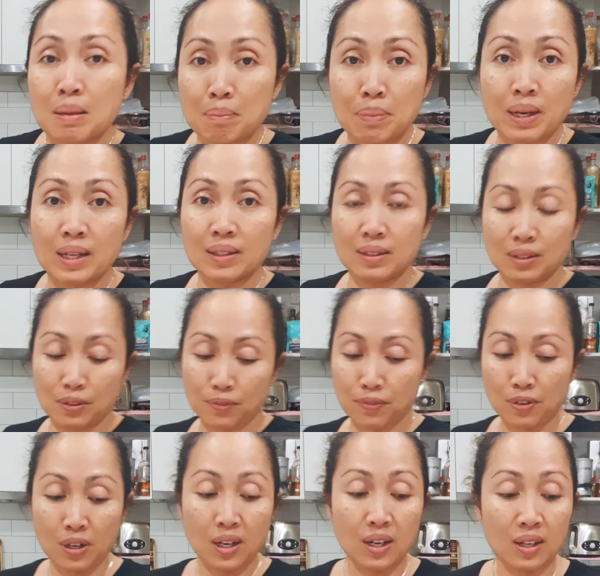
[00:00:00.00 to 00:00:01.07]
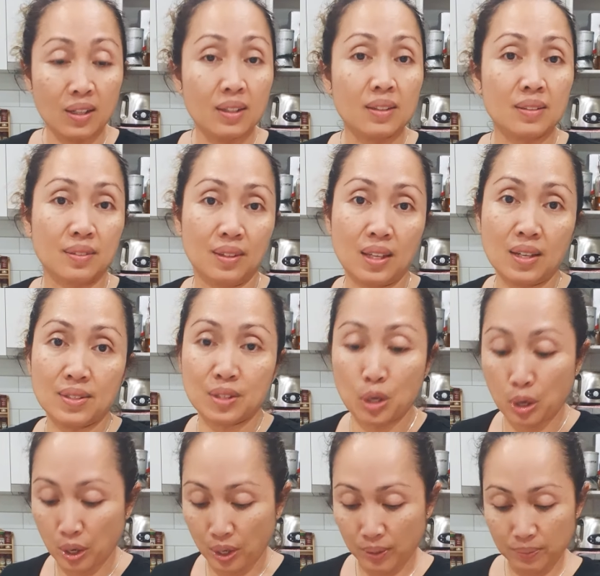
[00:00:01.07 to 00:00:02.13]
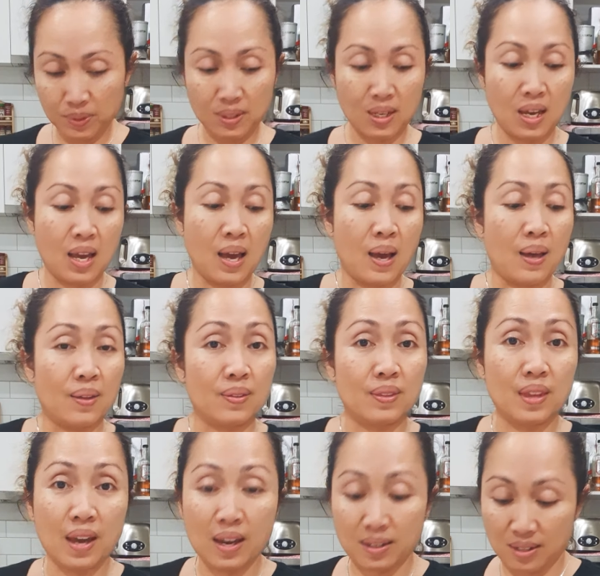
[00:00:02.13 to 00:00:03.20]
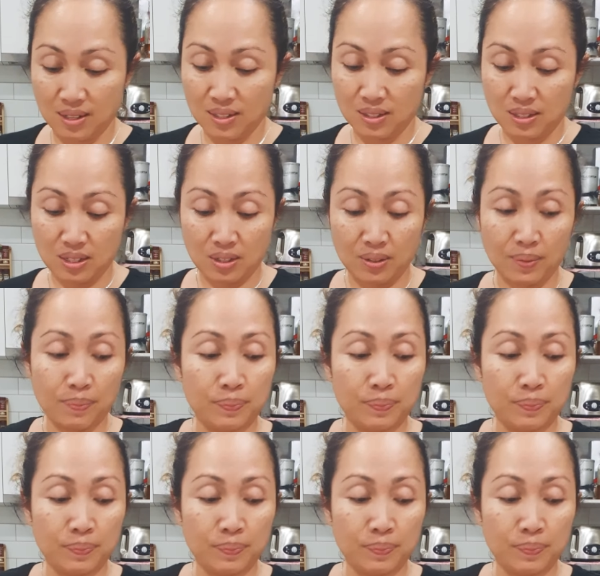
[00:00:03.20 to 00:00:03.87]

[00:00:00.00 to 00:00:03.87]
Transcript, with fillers: but for her there's herbs that is the